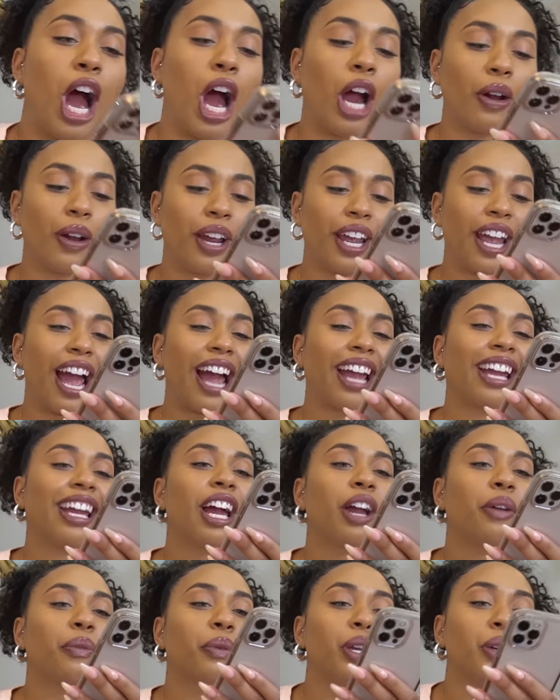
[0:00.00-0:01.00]
All right, I
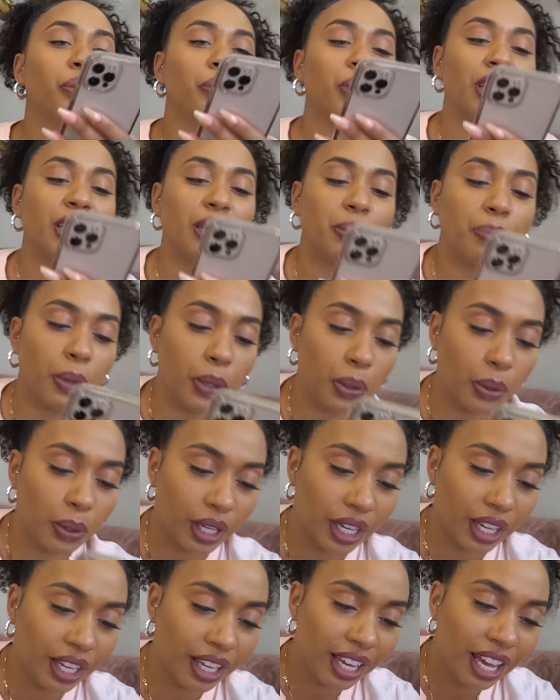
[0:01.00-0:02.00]
got Riri's
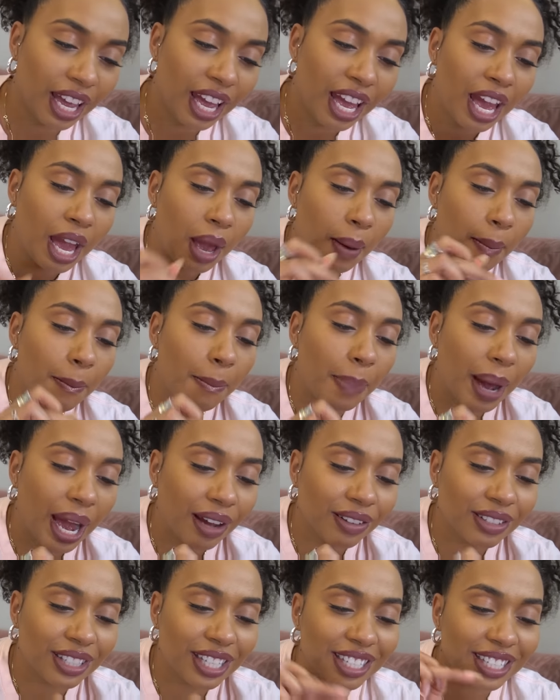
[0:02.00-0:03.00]
booty.
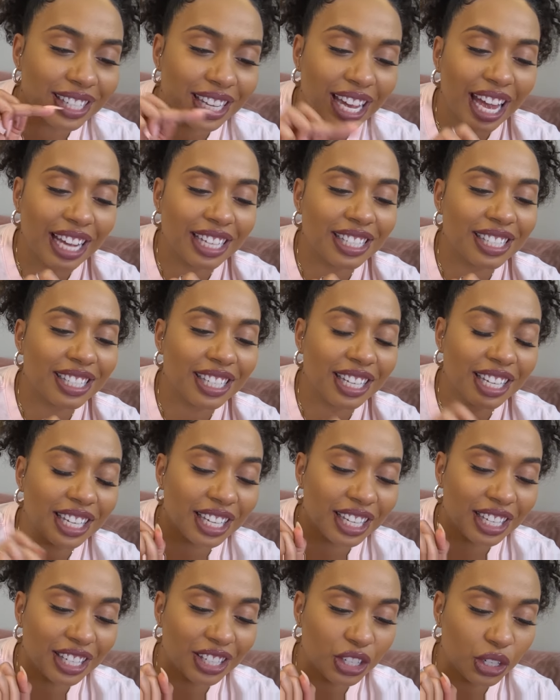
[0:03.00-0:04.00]
About to text
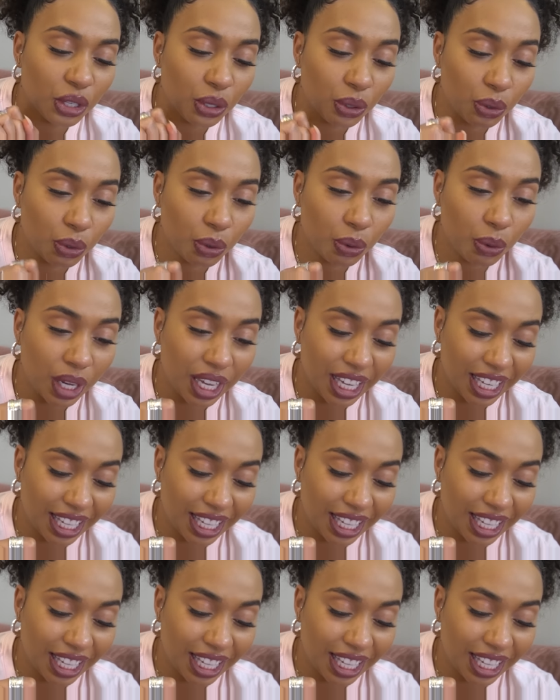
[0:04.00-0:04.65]
it to